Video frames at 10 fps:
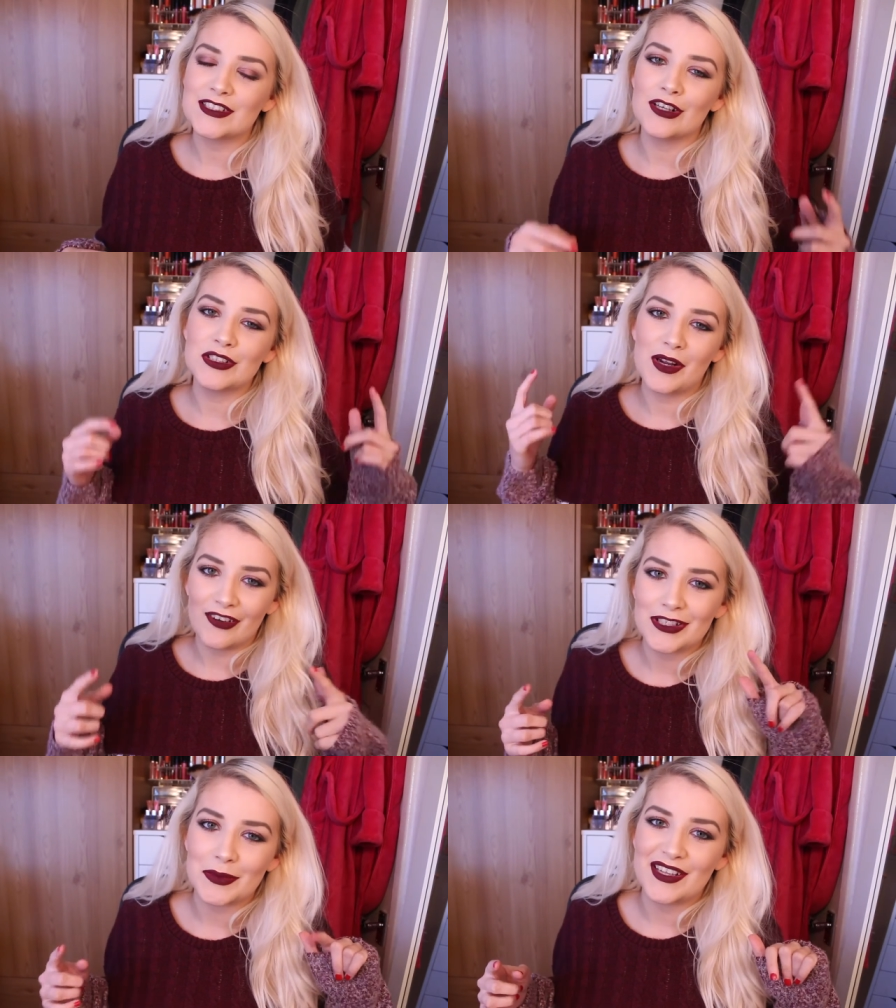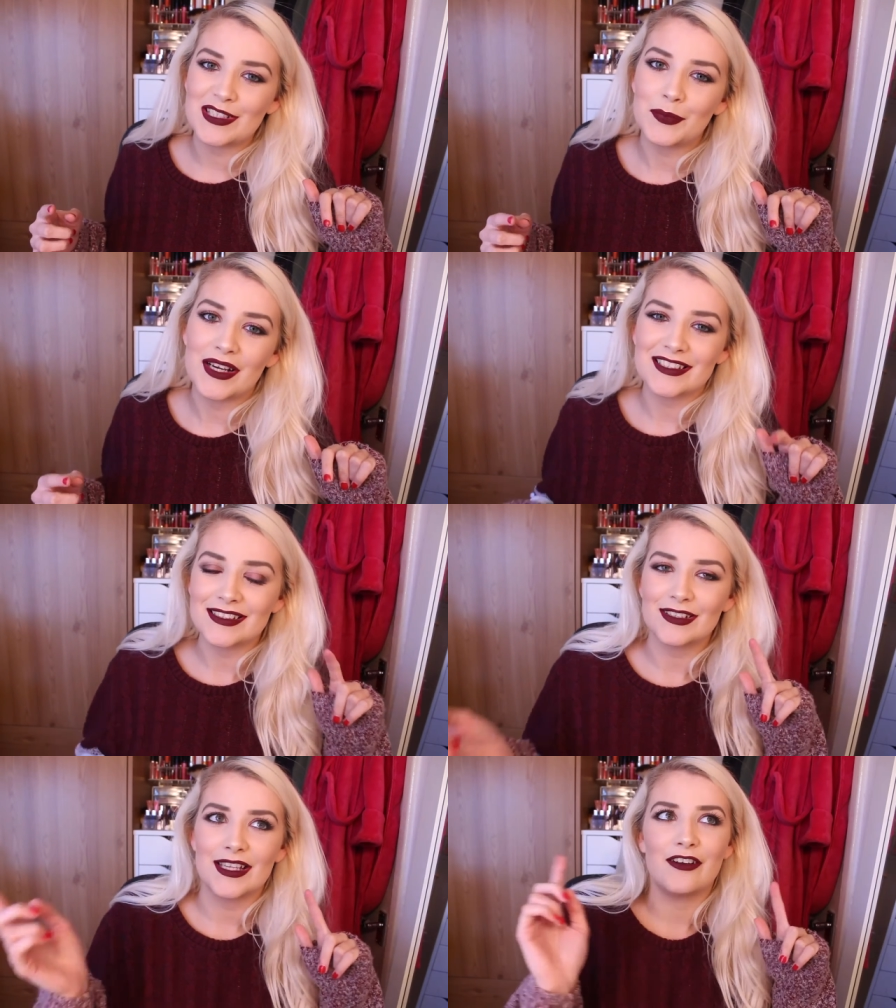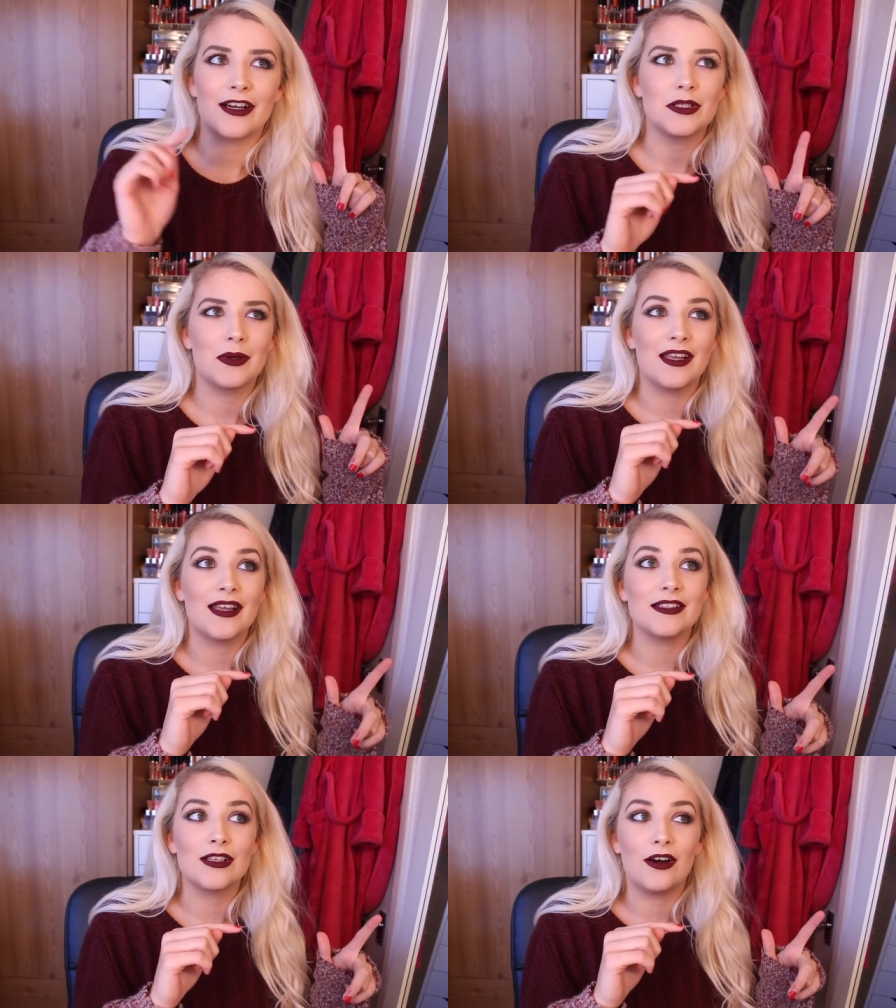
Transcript: It's also my graduation presents because I graduated